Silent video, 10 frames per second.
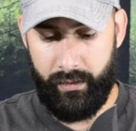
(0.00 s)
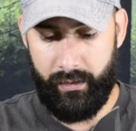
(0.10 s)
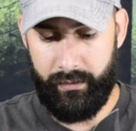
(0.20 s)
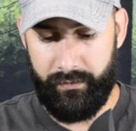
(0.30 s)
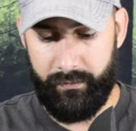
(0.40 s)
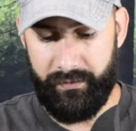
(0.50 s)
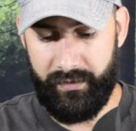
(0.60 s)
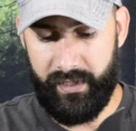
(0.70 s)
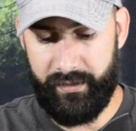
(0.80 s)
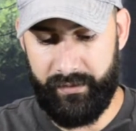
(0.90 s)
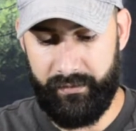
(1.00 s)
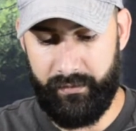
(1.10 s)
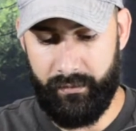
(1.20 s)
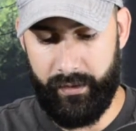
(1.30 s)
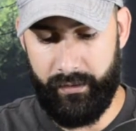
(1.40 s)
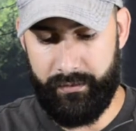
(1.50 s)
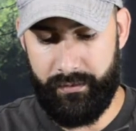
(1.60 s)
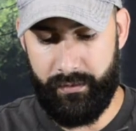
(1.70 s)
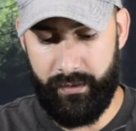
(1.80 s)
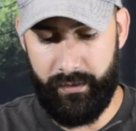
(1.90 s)
And this one's got this large
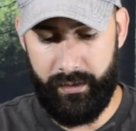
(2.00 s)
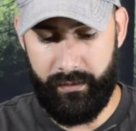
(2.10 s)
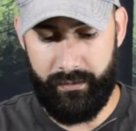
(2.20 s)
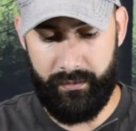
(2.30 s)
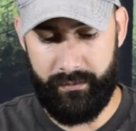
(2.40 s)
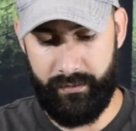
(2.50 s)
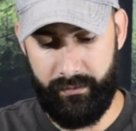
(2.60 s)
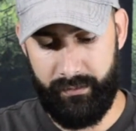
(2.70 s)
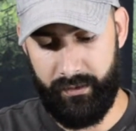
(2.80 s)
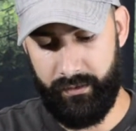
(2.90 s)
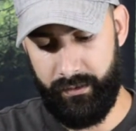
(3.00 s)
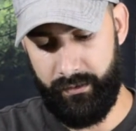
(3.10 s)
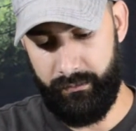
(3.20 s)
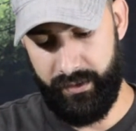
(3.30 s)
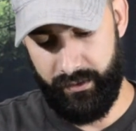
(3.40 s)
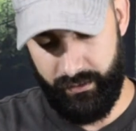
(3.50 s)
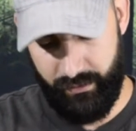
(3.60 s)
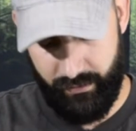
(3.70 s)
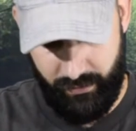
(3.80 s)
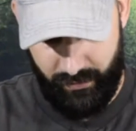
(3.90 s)
choil here, so it's going to be a little bit
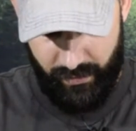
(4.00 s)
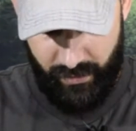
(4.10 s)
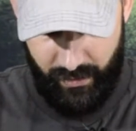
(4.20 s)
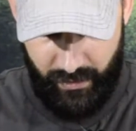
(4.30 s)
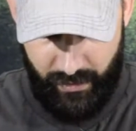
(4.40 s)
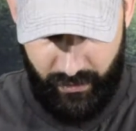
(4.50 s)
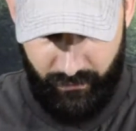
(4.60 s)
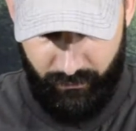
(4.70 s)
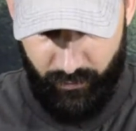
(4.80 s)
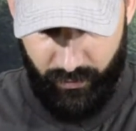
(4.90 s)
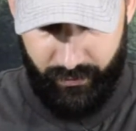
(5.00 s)
more